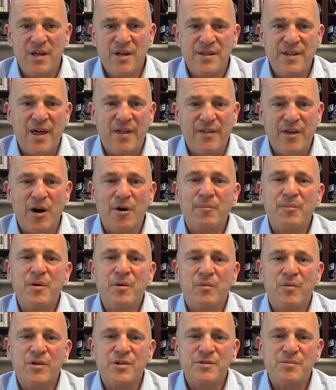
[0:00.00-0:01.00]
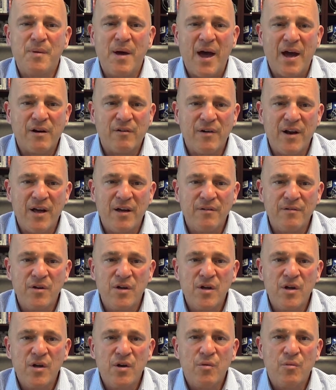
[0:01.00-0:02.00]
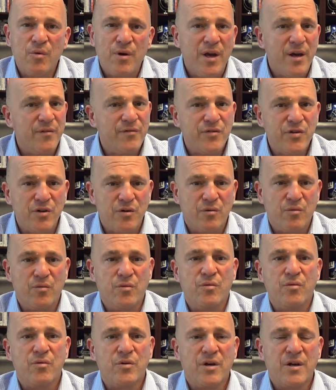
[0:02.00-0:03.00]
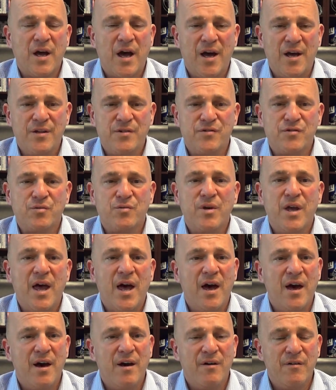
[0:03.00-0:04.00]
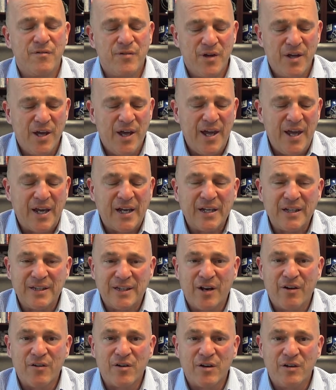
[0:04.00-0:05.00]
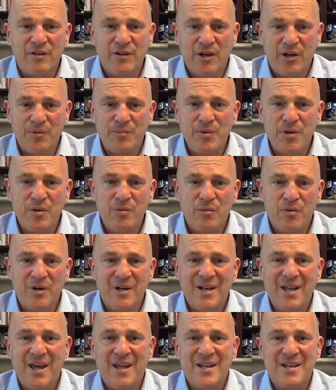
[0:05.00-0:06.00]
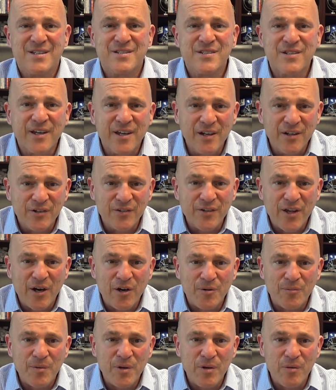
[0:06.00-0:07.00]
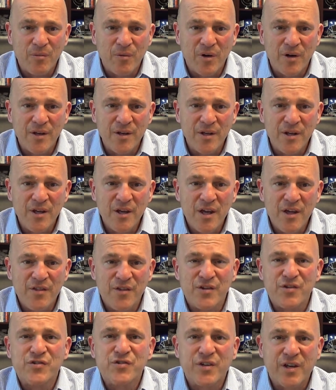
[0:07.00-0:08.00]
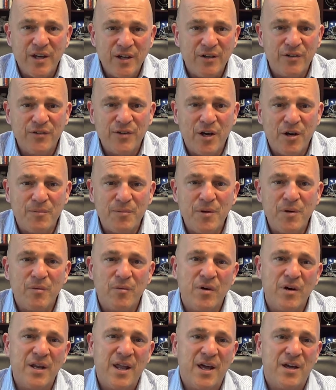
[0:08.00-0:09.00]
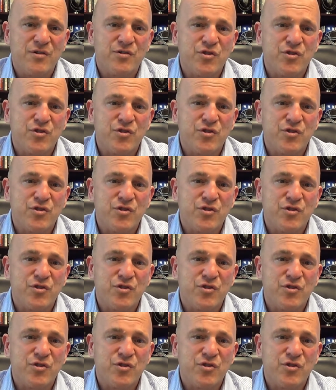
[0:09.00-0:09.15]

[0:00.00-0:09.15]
Now the LP1's background, we have 2 kinds. We have a clerical LP1 and a skilled LP1. The skilled LP1 has